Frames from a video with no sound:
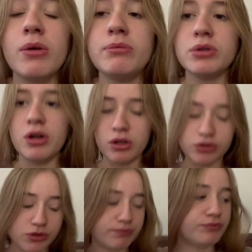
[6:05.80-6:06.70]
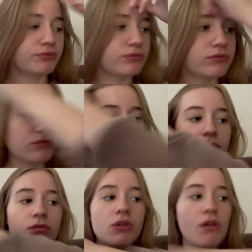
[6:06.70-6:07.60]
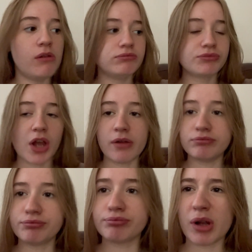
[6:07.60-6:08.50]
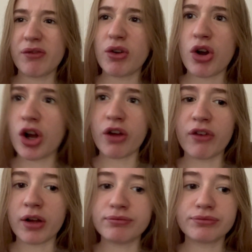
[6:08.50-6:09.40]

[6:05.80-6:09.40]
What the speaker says: Because, yeah, so I feel hungover.